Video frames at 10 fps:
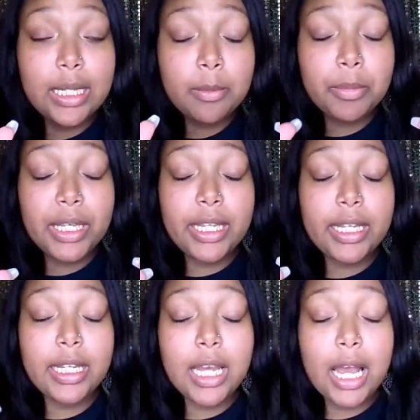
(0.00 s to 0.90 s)

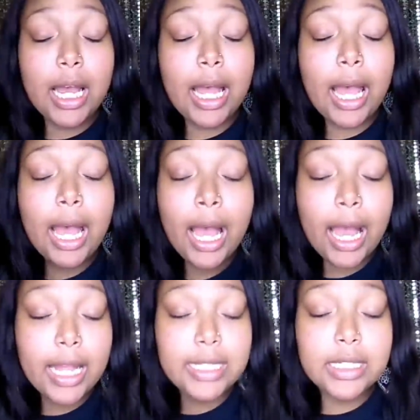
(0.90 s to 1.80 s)
been a
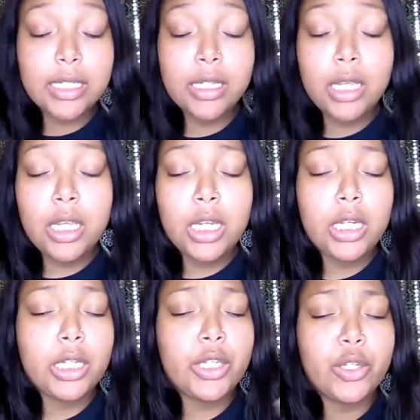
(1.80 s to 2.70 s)
hot,
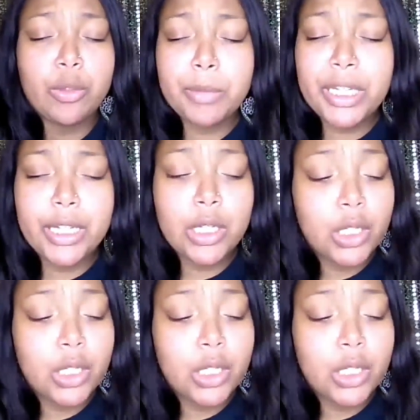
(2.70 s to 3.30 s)
humid,